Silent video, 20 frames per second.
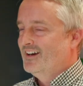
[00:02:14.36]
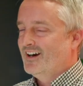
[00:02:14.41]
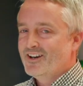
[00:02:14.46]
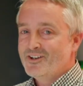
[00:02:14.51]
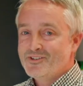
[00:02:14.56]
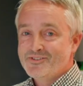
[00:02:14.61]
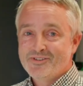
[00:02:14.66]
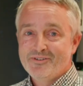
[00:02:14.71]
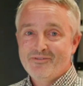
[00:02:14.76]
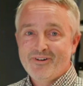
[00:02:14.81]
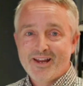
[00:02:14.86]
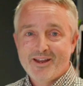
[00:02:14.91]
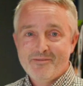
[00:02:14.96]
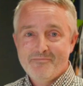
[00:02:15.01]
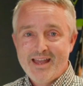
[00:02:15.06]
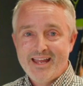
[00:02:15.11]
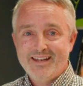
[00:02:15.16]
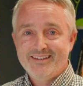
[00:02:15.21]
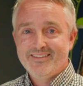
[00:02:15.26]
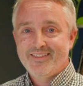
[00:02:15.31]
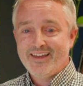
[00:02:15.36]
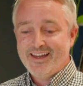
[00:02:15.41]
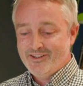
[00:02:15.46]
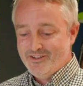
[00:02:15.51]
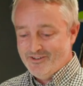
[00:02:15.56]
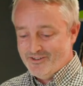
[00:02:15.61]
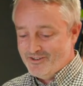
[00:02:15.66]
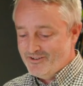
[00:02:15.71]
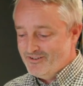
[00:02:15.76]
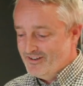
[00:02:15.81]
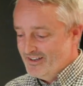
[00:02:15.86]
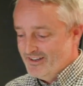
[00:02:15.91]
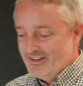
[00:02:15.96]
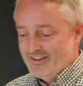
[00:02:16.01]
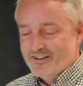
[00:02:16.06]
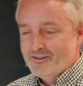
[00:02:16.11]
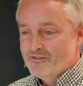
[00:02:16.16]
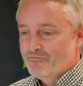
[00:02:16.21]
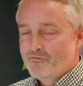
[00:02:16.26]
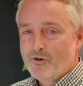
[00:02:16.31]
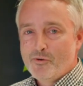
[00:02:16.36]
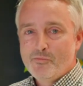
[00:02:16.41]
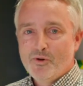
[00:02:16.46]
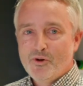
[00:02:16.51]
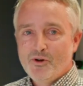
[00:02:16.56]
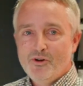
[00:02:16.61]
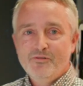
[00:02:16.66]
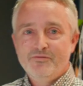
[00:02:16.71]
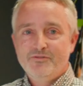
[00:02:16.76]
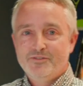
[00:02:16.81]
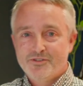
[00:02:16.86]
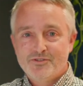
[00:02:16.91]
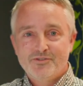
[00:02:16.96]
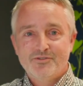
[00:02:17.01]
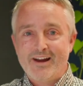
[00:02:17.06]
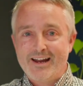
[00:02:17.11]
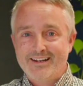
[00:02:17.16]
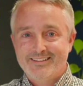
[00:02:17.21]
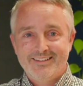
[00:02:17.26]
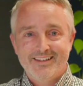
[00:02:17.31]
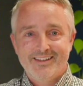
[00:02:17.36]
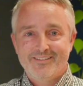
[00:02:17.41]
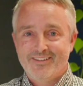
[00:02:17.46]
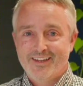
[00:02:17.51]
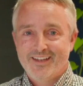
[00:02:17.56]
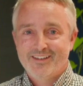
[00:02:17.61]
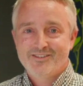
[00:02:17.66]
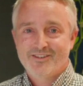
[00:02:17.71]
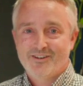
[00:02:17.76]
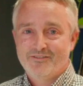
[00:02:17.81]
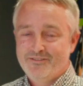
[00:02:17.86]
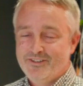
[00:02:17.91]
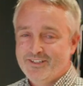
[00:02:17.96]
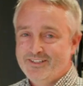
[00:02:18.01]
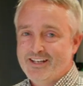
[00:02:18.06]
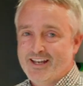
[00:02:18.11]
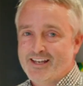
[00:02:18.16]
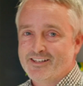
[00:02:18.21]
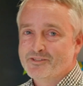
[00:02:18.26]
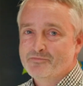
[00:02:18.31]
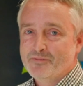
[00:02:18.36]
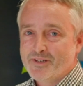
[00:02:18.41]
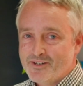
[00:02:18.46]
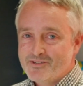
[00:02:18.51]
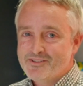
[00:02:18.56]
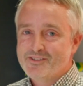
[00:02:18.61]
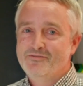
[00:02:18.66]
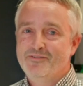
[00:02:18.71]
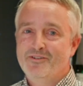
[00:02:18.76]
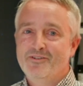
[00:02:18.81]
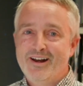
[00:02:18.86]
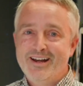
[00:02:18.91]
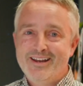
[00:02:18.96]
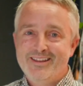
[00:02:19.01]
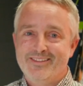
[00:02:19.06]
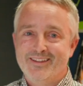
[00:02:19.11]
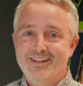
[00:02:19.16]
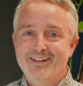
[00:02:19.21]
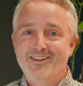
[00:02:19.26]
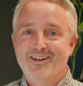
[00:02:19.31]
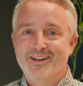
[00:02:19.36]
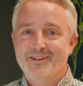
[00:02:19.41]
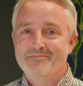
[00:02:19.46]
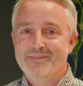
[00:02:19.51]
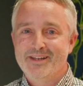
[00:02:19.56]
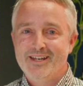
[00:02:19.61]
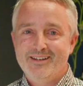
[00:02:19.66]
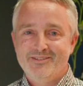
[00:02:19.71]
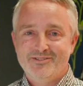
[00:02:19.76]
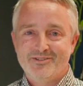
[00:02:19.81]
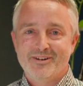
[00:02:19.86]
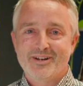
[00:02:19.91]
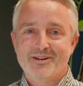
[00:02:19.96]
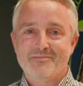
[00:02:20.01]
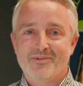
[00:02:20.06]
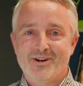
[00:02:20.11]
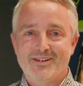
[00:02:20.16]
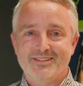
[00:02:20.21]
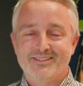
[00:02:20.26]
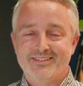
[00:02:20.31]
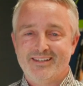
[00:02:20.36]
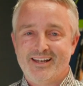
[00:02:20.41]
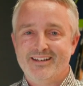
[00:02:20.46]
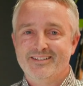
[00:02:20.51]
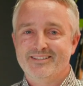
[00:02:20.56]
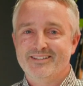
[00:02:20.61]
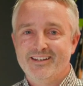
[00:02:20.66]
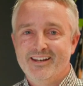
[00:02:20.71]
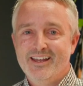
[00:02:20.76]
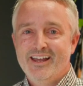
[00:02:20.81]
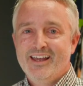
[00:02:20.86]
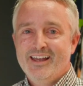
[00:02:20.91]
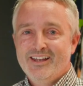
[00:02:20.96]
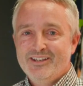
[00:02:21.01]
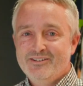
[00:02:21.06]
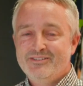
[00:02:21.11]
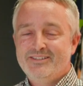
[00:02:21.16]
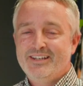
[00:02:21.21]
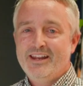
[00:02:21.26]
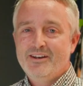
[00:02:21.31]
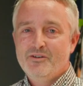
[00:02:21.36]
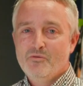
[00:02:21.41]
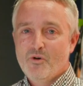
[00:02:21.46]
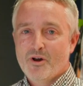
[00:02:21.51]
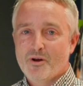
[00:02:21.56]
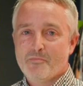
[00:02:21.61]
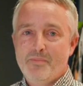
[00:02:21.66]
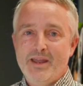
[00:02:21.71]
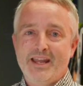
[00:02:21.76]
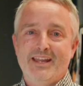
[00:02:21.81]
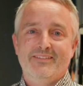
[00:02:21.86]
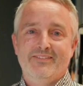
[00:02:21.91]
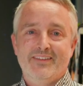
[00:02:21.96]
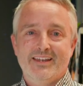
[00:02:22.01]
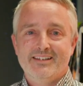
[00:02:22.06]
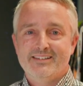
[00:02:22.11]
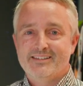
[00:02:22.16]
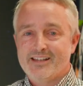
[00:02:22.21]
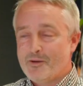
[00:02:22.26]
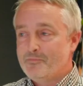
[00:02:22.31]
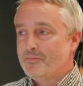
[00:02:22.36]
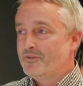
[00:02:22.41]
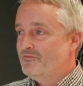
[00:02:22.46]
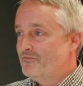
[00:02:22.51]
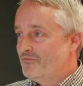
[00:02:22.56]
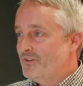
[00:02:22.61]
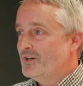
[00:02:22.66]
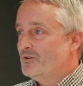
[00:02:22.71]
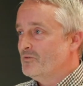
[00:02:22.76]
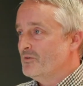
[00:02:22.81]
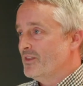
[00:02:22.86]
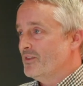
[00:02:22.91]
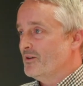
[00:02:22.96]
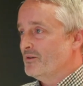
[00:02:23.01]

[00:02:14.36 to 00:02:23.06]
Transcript: I also recommend that you remove distracting things off your desk, because if you're anything like me during a presentation, you tend to want to pick things up and fiddle with